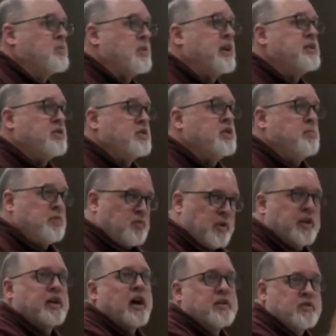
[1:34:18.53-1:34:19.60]
a relationship
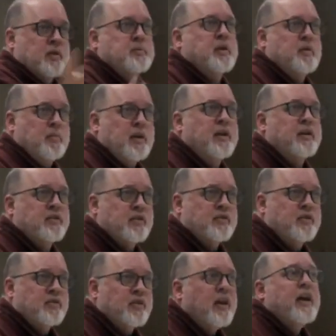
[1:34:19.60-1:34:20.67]
between the concept and immediate
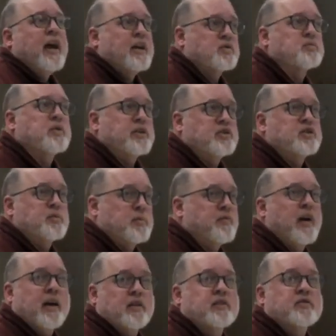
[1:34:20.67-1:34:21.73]
existence, as a relationship of
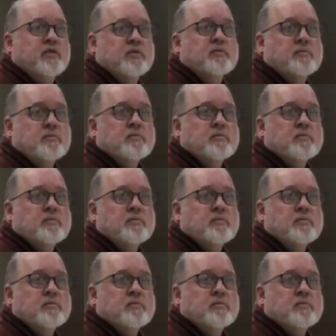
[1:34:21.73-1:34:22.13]
violence.